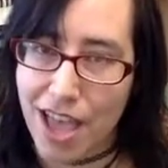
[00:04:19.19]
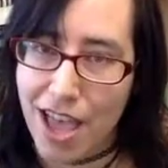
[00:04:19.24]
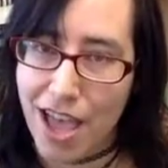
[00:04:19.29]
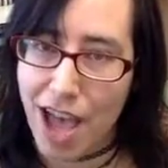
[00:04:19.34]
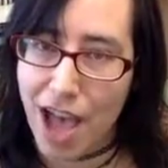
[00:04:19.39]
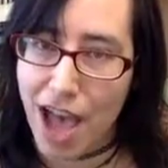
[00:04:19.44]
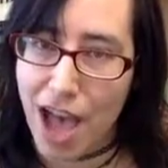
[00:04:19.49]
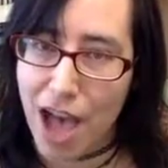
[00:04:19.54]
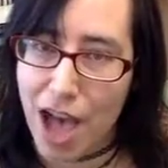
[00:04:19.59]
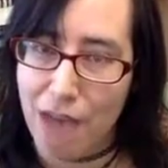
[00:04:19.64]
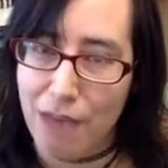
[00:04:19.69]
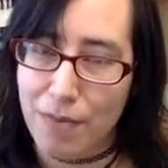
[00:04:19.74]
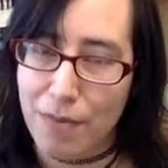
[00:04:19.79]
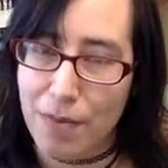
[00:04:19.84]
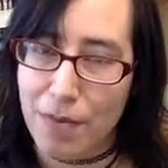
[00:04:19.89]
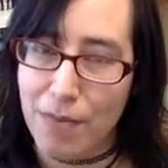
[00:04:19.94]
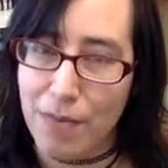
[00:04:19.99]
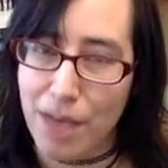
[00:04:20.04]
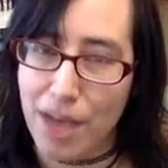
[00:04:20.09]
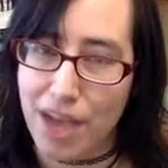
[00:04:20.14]
um,
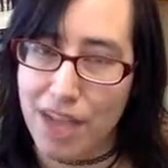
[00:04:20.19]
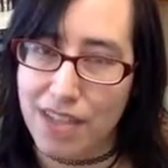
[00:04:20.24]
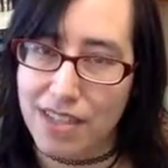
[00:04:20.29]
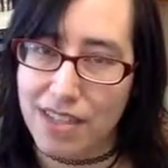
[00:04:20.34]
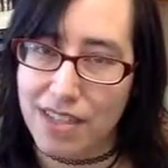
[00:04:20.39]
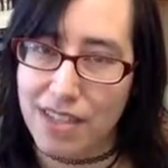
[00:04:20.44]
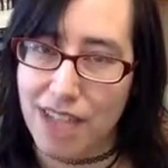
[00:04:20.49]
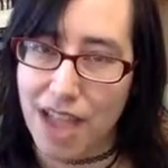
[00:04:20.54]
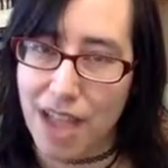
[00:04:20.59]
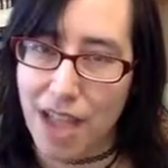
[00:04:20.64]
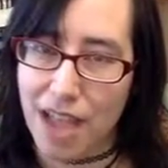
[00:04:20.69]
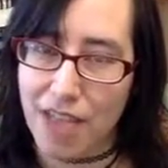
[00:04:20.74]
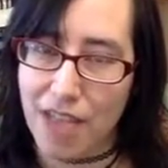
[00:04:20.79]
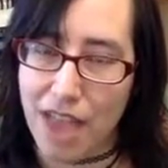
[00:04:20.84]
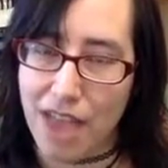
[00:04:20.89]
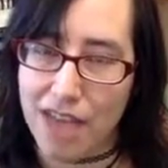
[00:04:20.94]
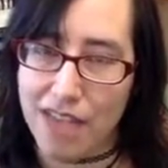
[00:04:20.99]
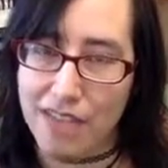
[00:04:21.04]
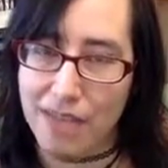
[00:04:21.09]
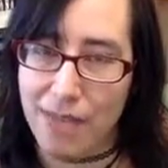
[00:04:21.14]
but uh, and that
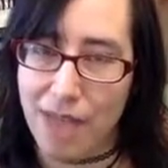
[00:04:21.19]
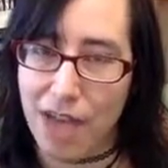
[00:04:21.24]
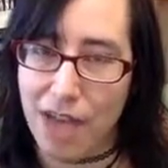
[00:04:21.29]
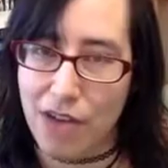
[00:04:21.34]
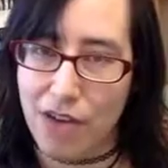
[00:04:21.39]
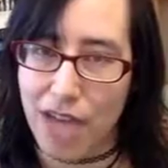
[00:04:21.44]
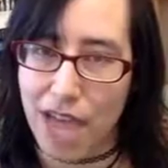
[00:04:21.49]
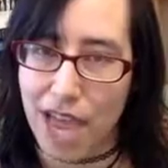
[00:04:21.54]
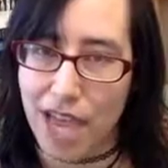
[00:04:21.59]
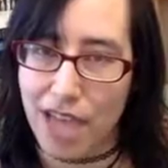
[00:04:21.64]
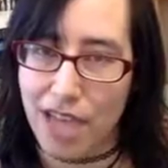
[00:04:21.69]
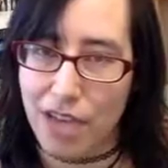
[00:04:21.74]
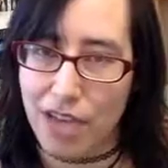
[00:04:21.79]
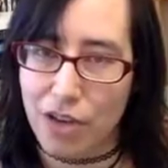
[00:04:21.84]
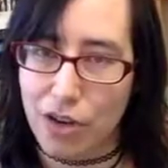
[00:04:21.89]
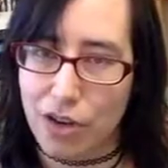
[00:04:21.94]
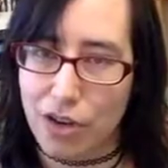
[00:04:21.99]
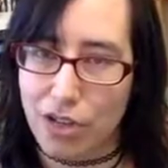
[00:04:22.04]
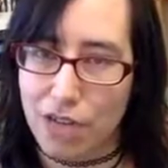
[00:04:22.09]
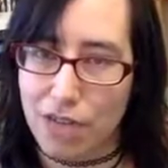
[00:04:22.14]
is about a
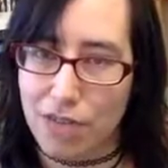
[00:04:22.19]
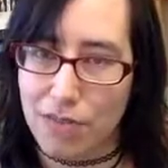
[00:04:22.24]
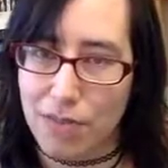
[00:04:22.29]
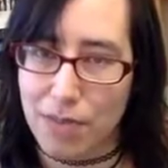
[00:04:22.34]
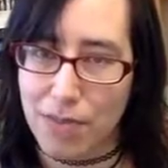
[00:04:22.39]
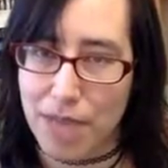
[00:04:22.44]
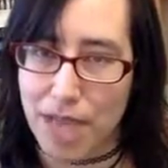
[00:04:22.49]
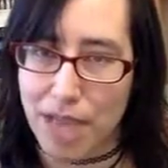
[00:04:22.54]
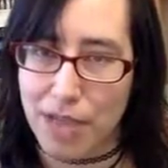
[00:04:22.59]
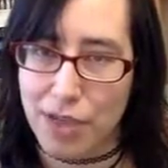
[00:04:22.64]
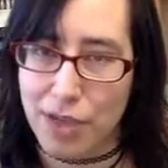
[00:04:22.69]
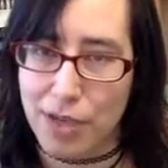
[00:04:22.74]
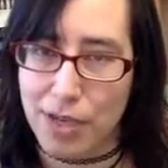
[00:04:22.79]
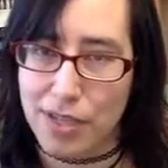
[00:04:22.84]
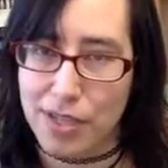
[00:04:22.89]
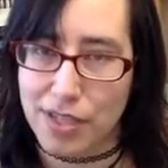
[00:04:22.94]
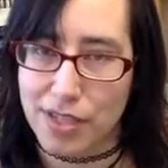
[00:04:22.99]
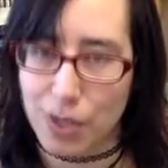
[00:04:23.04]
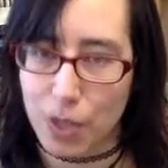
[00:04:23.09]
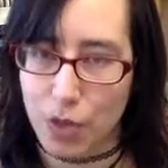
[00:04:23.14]
girl named Beatrice